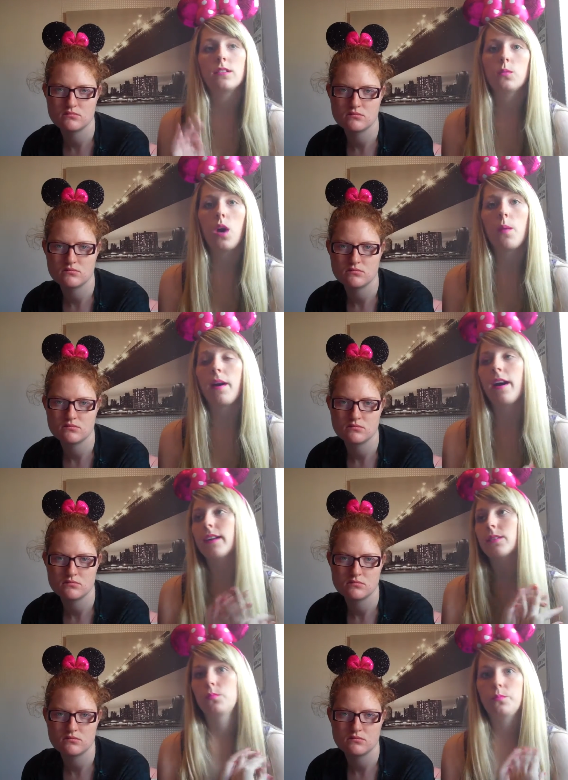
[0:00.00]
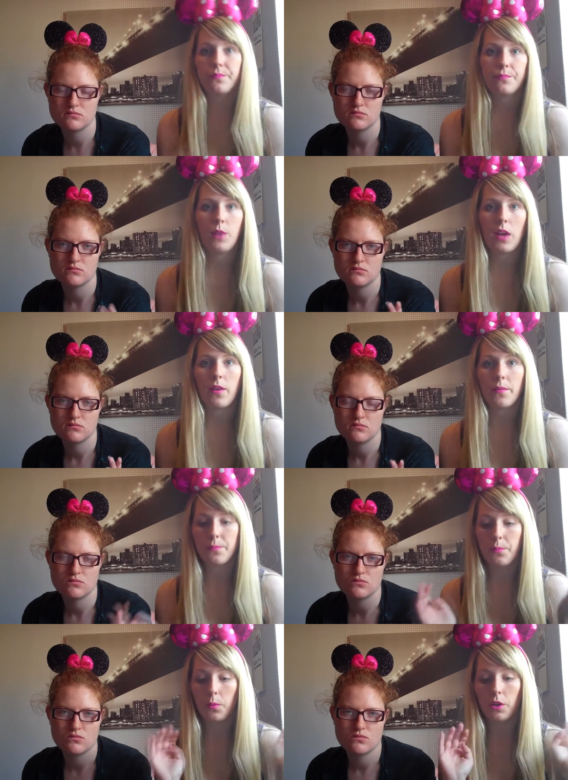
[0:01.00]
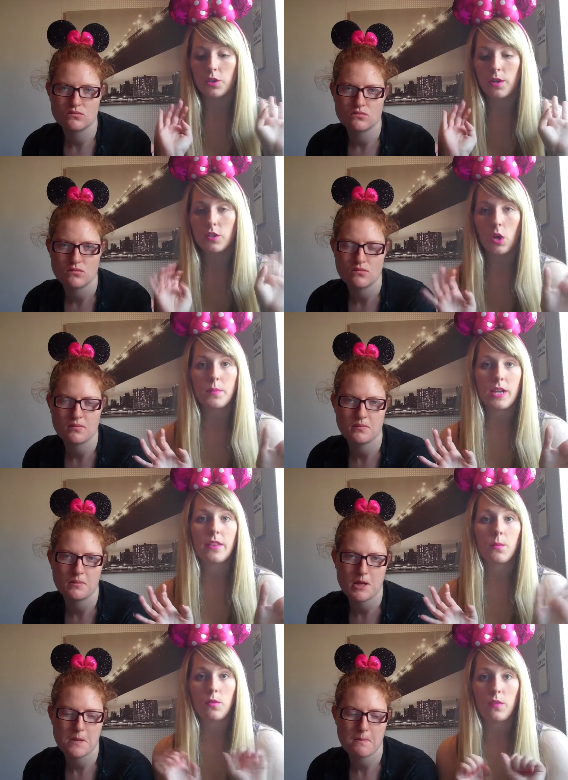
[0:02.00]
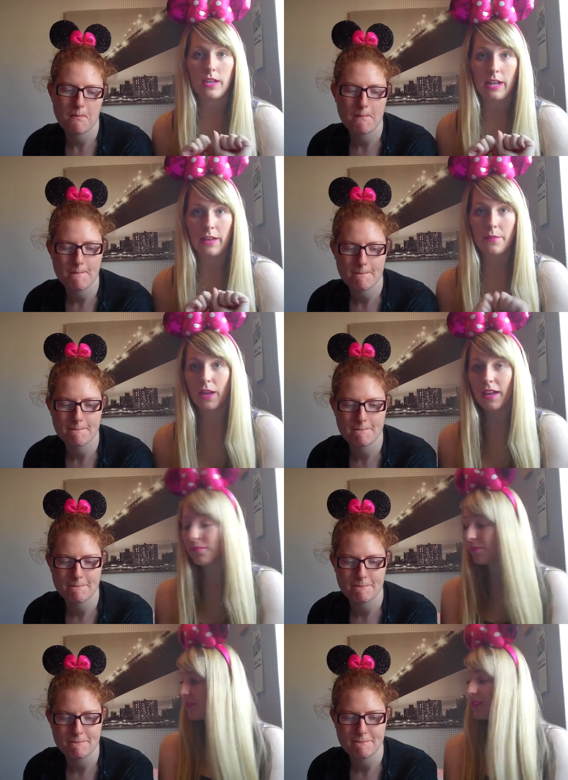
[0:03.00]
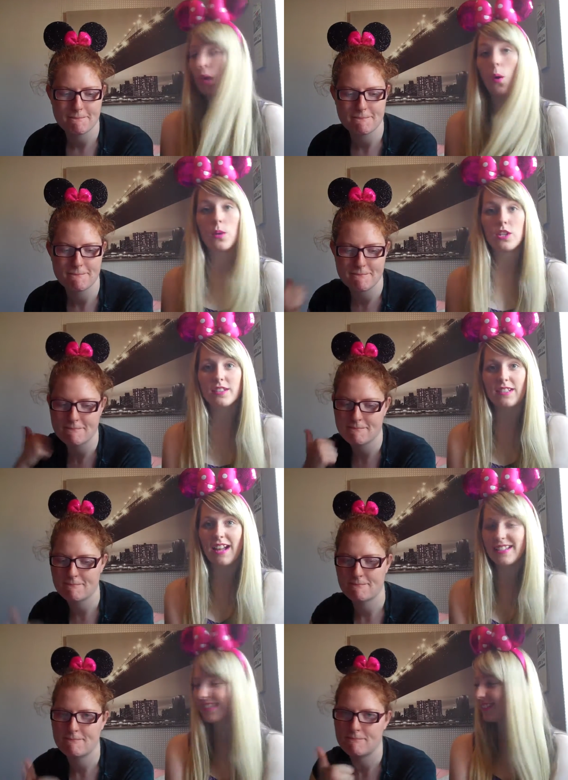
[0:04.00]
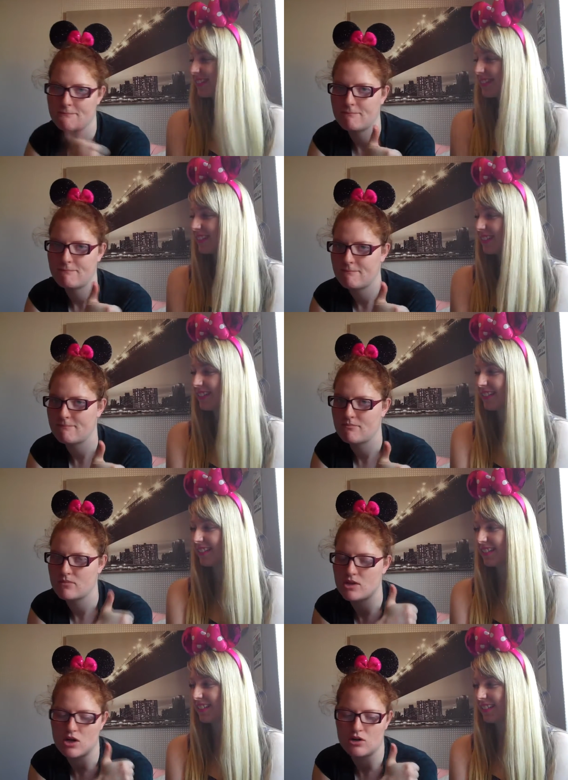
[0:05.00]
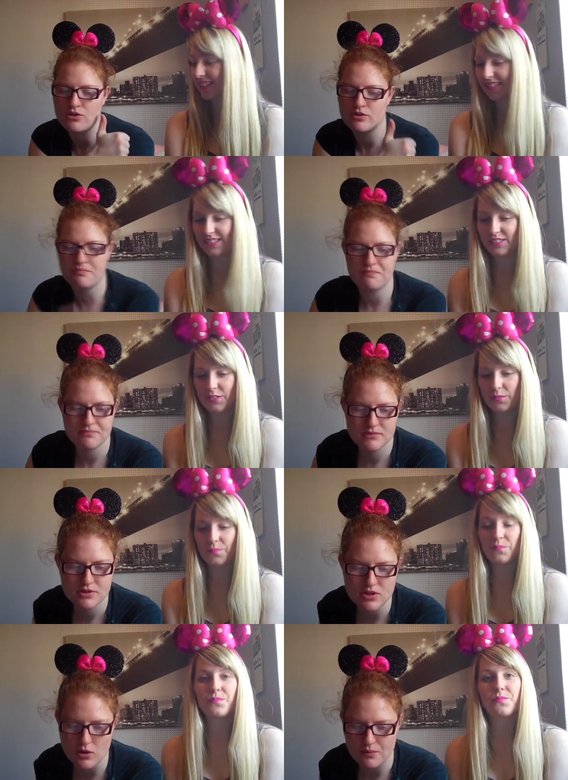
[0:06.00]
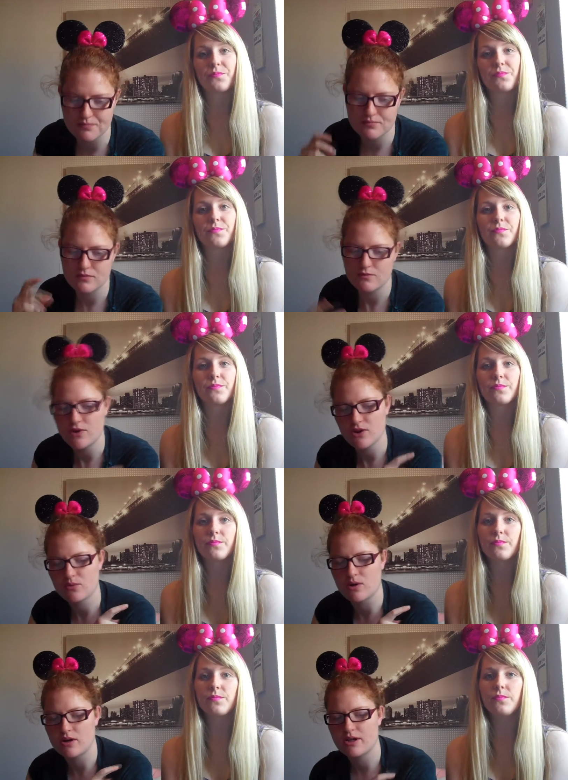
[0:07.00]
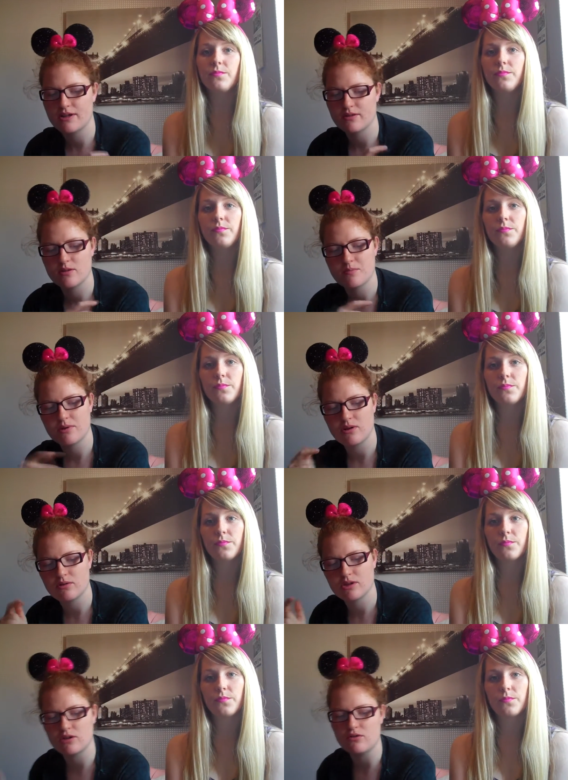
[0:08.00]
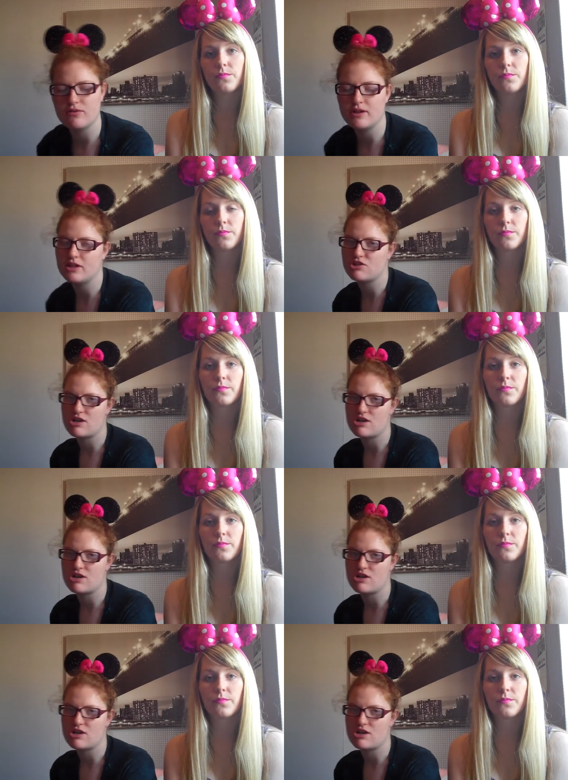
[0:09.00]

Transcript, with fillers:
Speaker 1: in the water parks, whatever. But we're going to do our top 10 that we've eaten at, okay? So we shall start.
Speaker 2: Awesome. So, first one is the Pinocchio Village